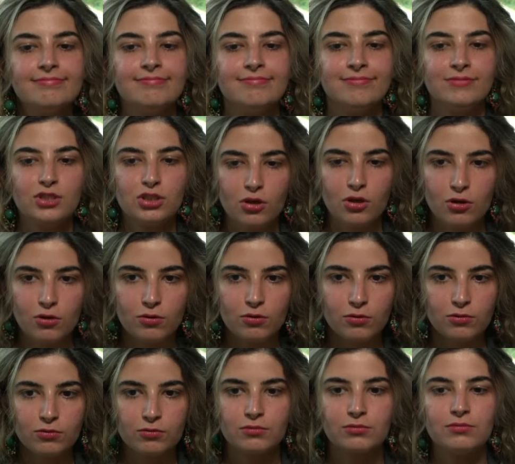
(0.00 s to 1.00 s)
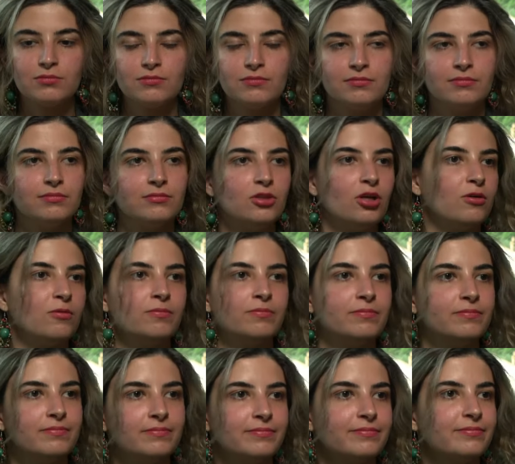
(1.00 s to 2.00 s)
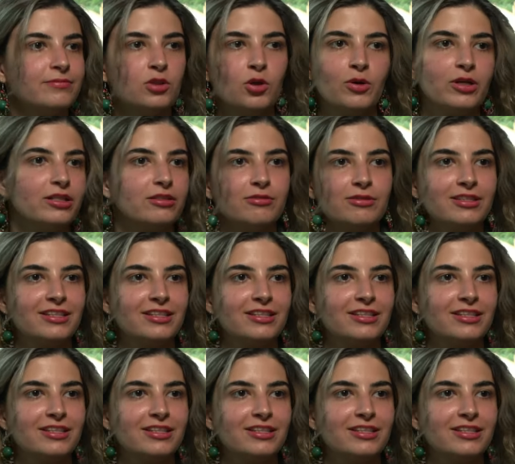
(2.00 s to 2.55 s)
So, no. No entry.